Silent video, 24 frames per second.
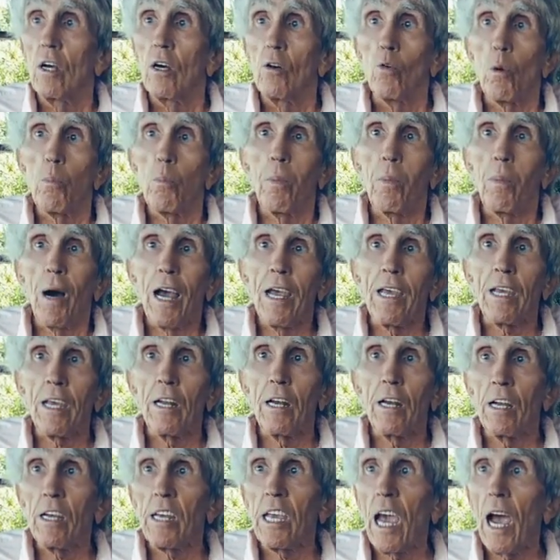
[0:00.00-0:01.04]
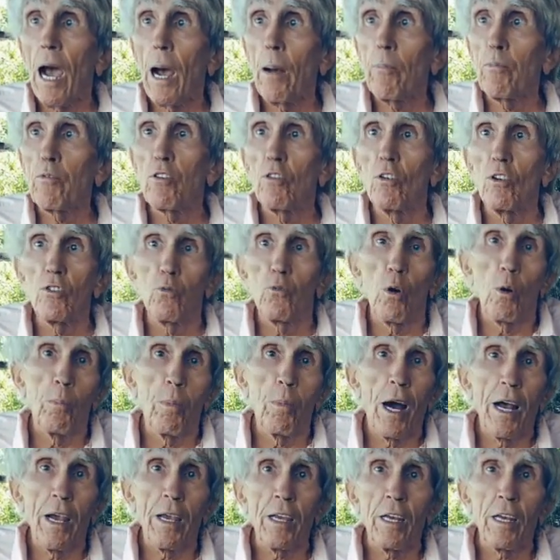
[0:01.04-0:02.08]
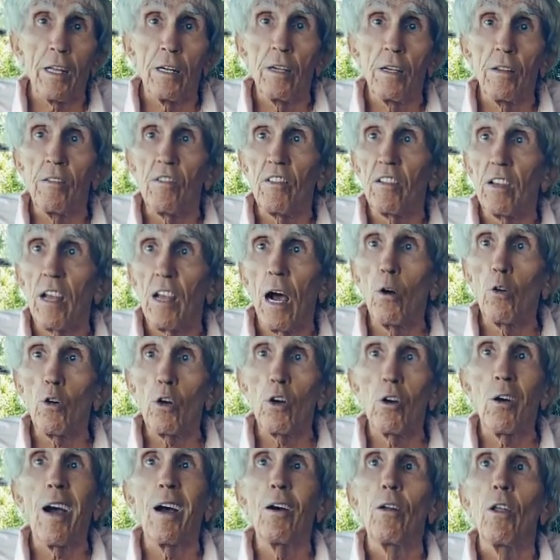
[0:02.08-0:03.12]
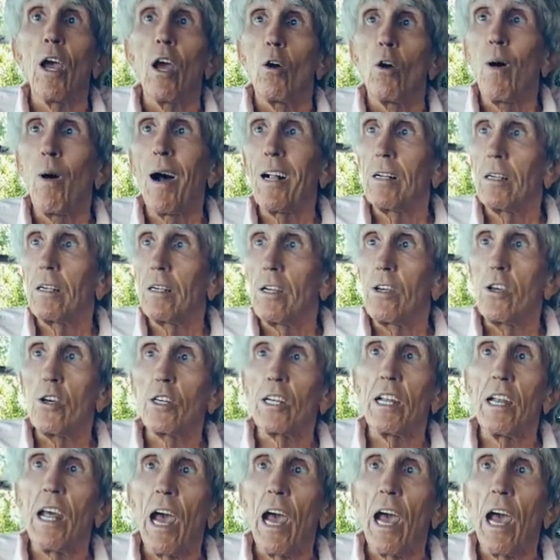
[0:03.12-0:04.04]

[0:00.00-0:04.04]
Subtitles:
We're buying it in capsules, we're buying it in sauerkraut. Well, you can